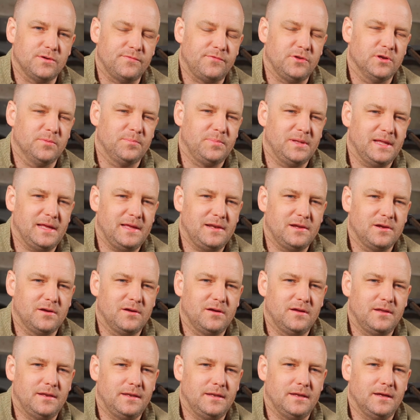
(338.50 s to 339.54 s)
if you're planning
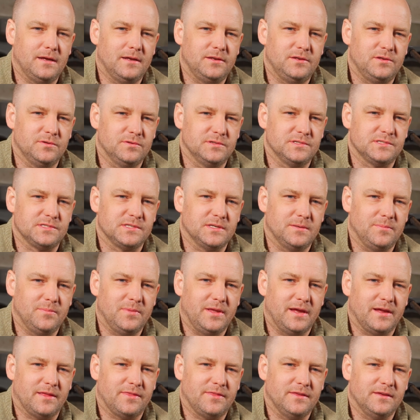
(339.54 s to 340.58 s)
on doing something
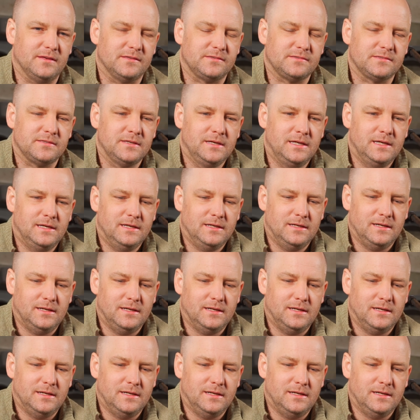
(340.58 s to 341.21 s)
like this,